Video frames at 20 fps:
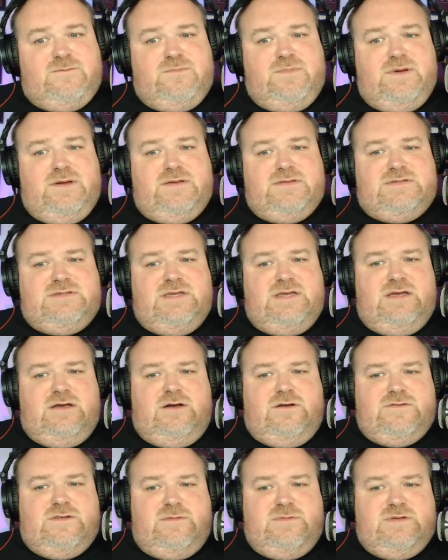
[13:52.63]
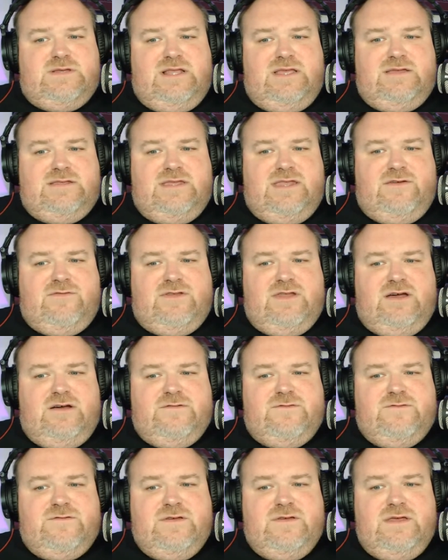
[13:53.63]
But halftime was clear. Didn't have
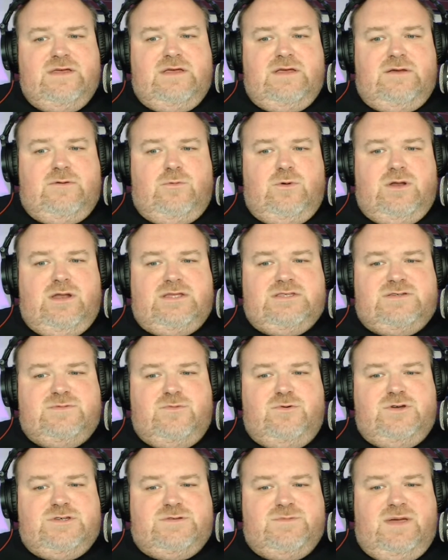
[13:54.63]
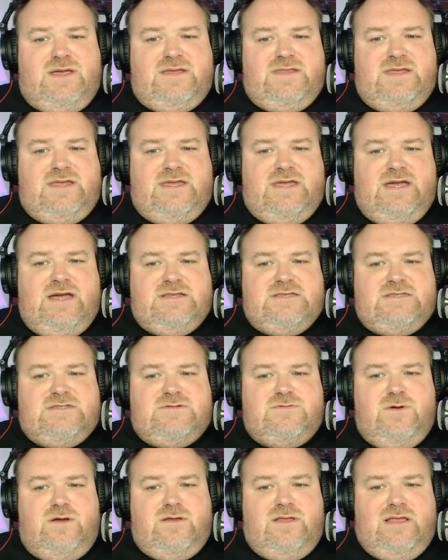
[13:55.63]
enough. Well done to Moyes for making the
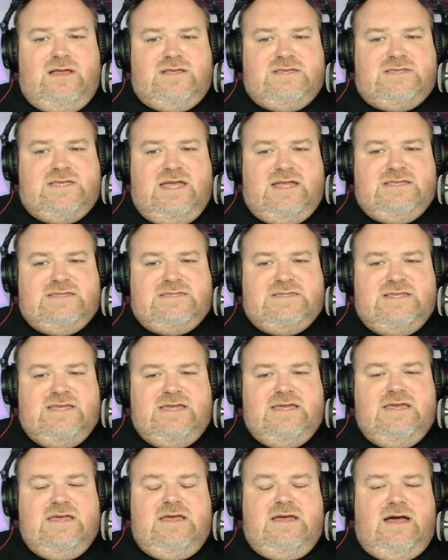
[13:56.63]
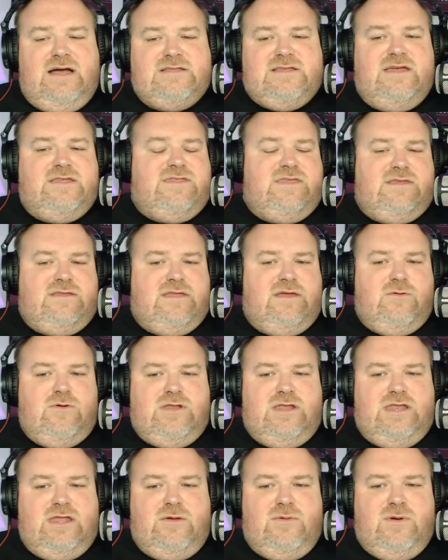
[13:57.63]
cuts. Won't let us cancel it. I don't think they
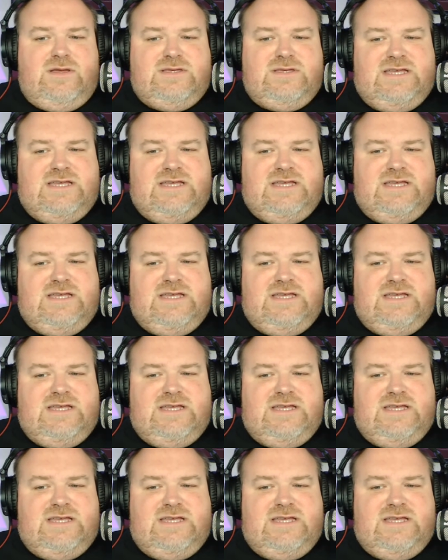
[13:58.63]
would anyway.